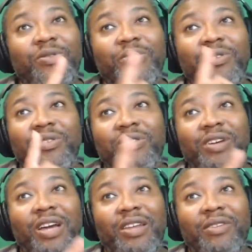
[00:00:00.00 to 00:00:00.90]
kind
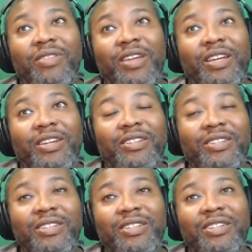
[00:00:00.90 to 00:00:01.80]
of things.
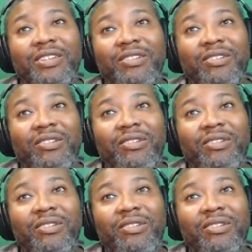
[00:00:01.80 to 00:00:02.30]
Fair.